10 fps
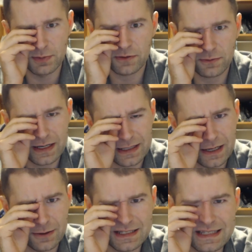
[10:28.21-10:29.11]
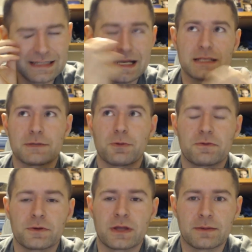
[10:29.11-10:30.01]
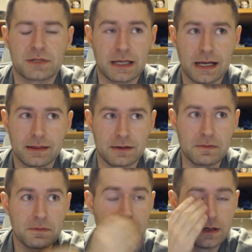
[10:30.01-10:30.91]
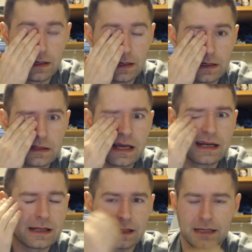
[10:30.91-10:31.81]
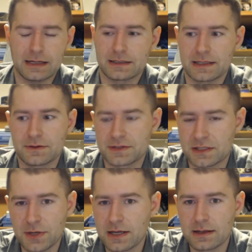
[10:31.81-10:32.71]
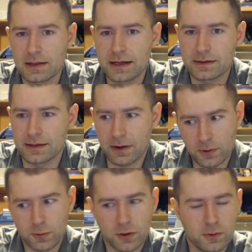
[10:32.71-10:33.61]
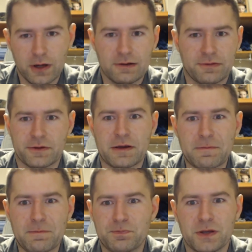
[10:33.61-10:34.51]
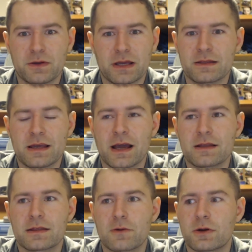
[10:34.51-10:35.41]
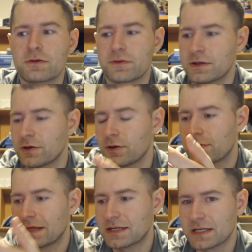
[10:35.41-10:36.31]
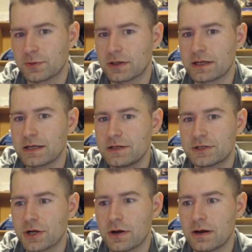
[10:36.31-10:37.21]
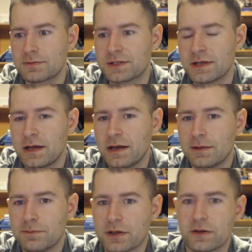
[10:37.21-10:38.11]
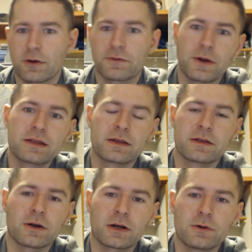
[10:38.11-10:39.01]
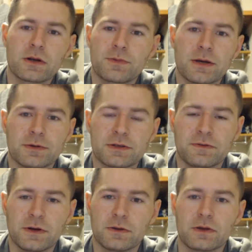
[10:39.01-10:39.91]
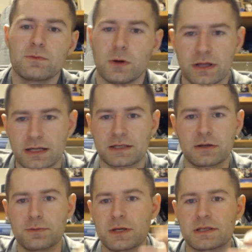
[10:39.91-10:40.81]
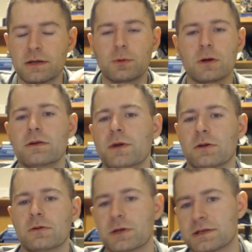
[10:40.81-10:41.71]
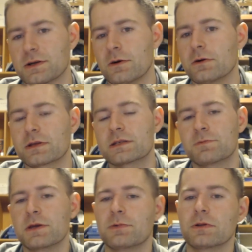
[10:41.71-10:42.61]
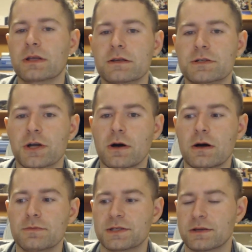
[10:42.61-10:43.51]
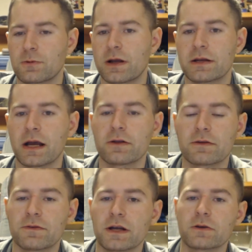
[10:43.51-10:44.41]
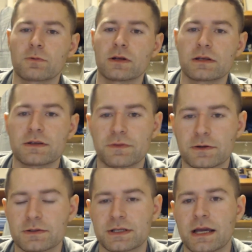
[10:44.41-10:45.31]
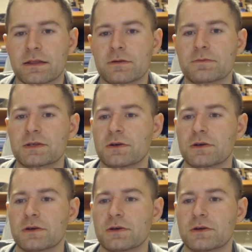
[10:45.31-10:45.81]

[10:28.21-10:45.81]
But if right now it's desperate for them to get them, then it kind of sounds to me like that would work well for them. In the end, they would, you know, if they desperately need jobs, but they're afraid that they're not going to be able to fill them, well, that's going to meet somewhere in the middle, because all these people need jobs, and right now they find it really difficult to get them.